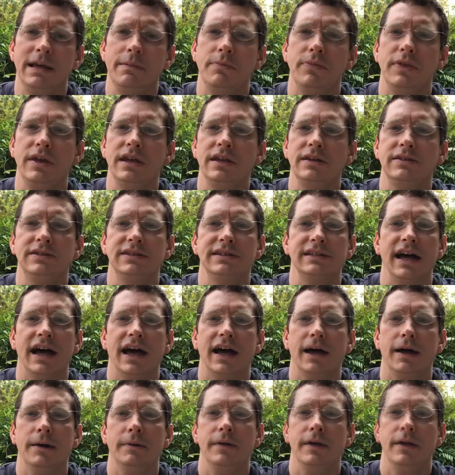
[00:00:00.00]
these
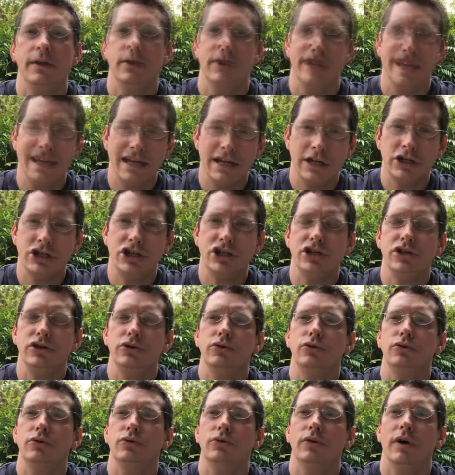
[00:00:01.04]

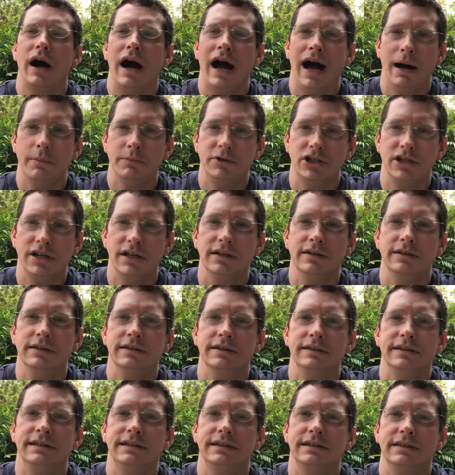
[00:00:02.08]
reissue
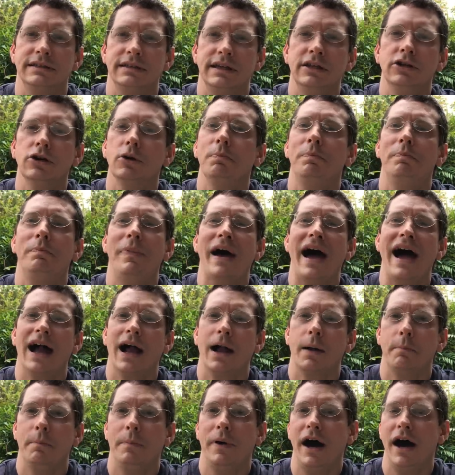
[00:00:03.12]
options in your back
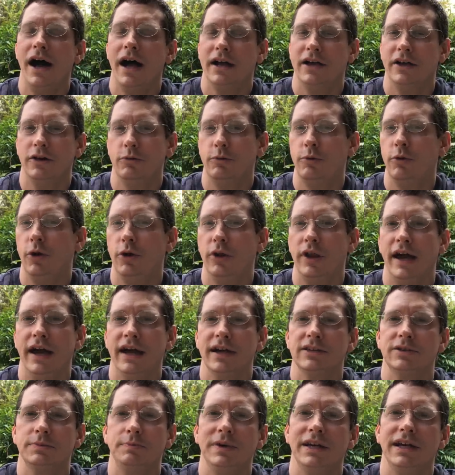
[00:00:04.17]
pocket,
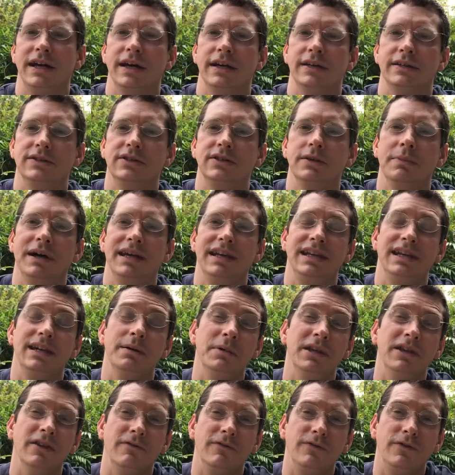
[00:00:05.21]
Rolex, because you might need them
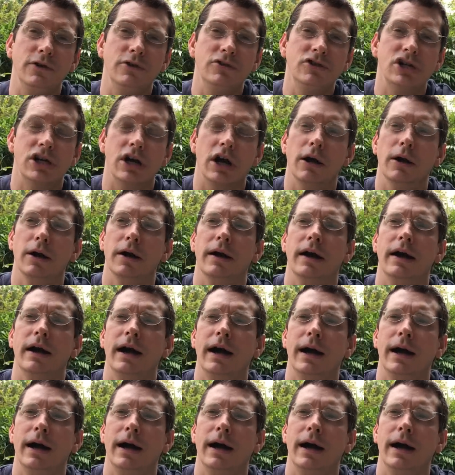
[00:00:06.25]
in the future.